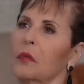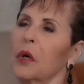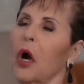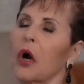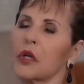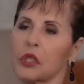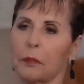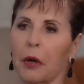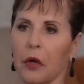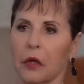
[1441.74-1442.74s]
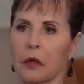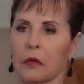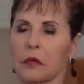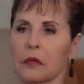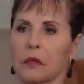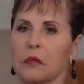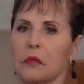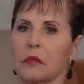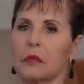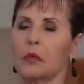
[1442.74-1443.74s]
we are a spirit,
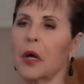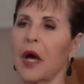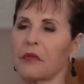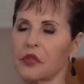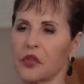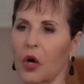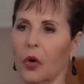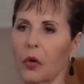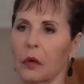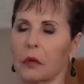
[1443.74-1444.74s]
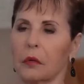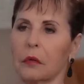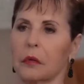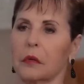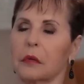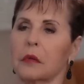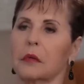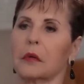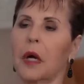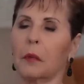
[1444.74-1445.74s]
we have a soul,
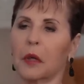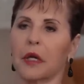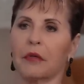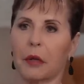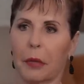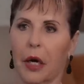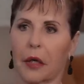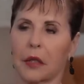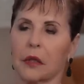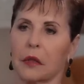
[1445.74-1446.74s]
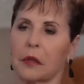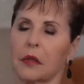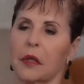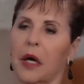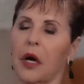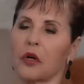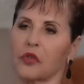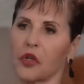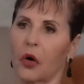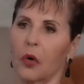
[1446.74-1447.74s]
and we live in a body. And our
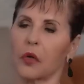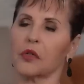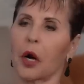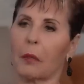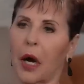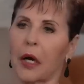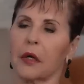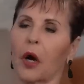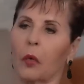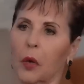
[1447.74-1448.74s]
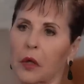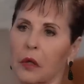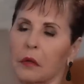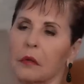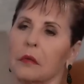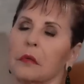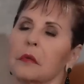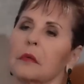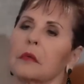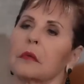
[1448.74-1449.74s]
soul is our mind, our will,
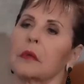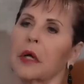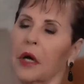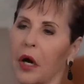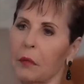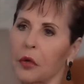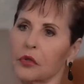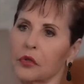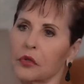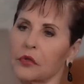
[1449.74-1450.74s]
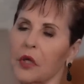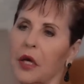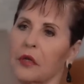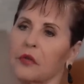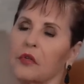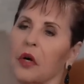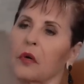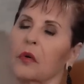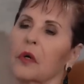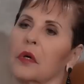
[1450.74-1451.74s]
and our emotions. And
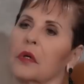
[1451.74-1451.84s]
so